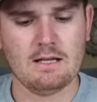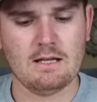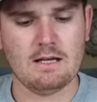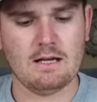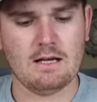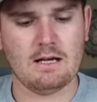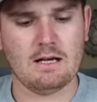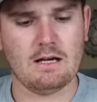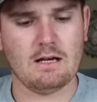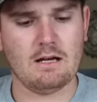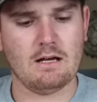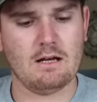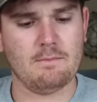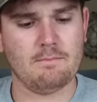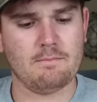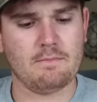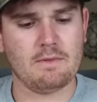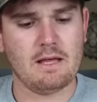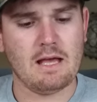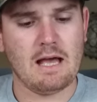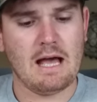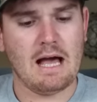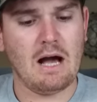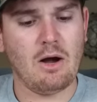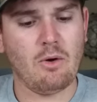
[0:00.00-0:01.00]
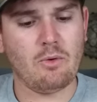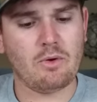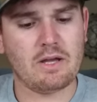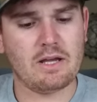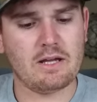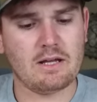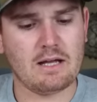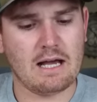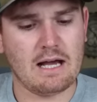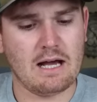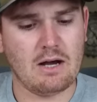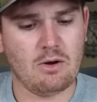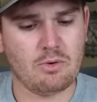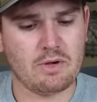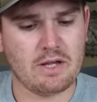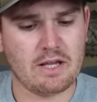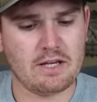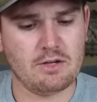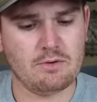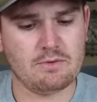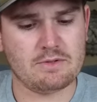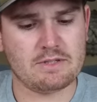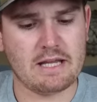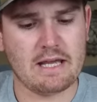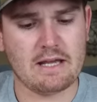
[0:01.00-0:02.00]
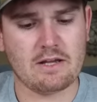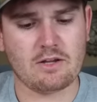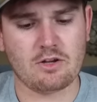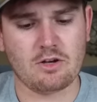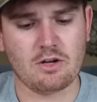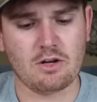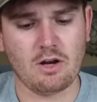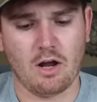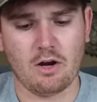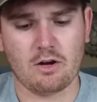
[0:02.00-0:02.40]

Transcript: How can you take good